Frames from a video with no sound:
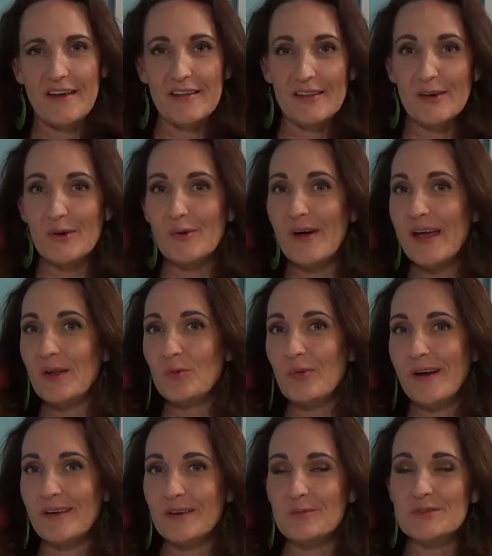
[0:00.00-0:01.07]
Hello, and
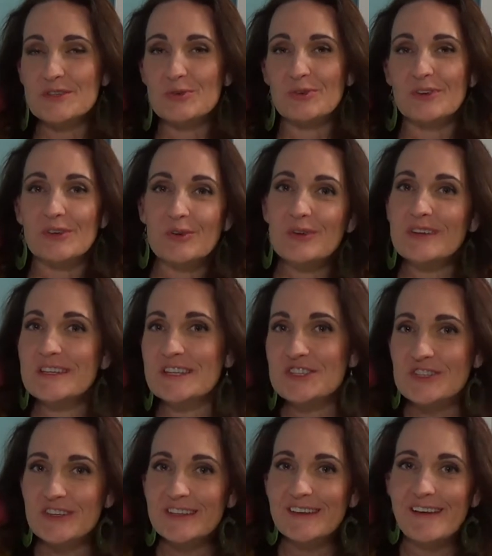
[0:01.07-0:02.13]
welcome to a new
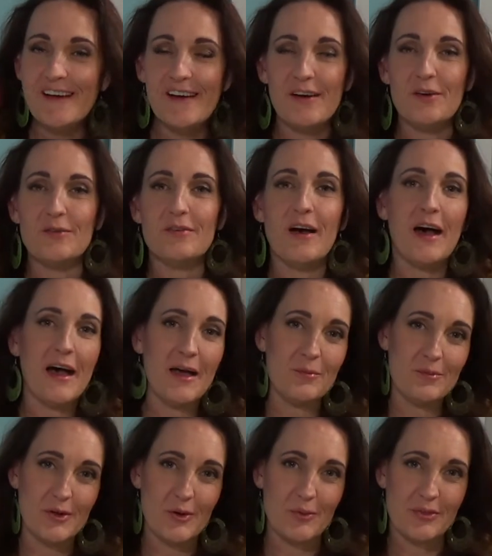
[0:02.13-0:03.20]
edition of I'm
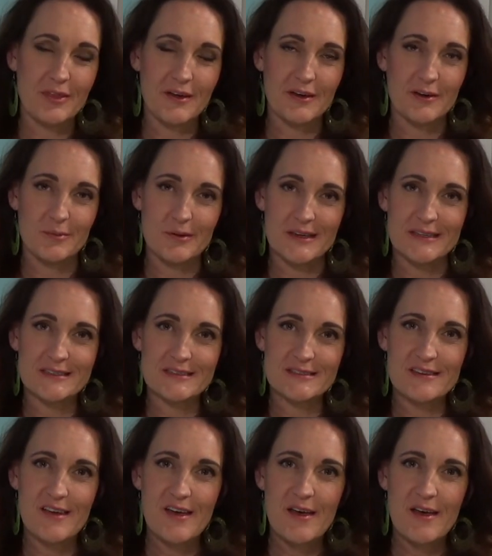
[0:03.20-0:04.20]
No Therapist.